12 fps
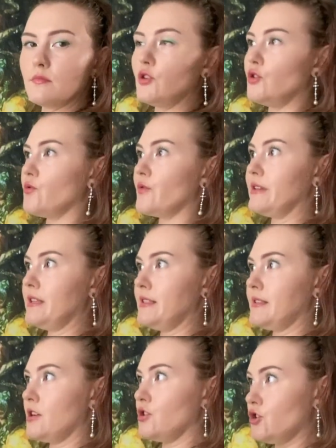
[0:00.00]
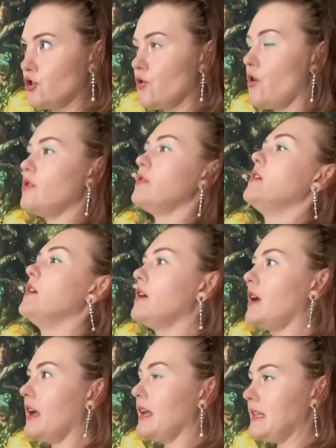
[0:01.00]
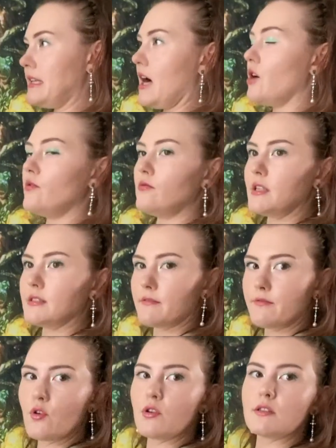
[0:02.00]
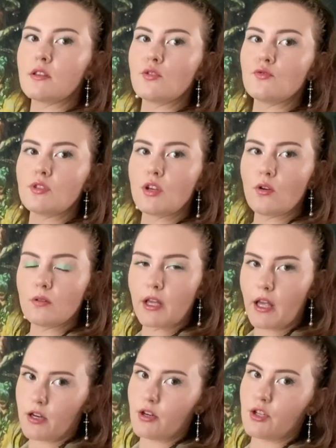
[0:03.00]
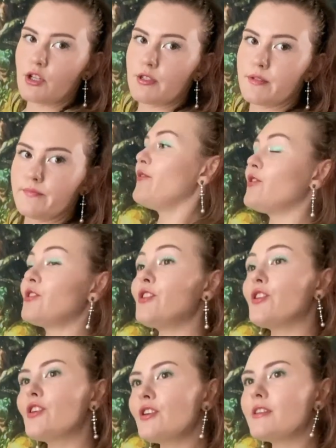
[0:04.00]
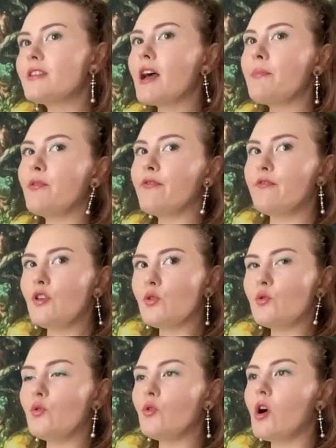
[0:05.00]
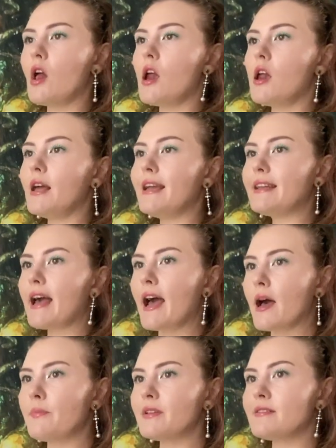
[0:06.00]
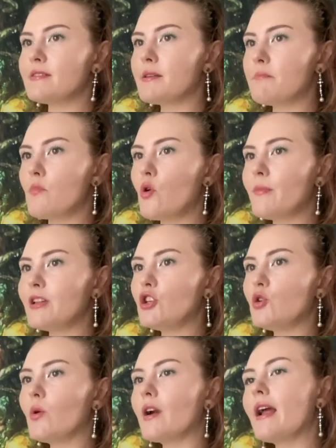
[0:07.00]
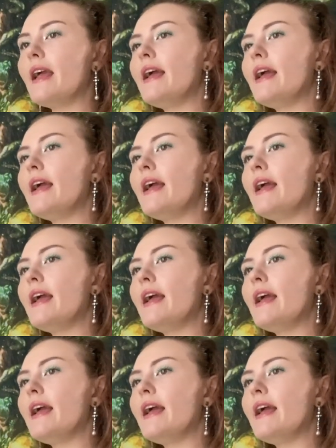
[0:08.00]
You release the control and now it's unfocused and you see all the energies. For the third type of view, it happens the moment you are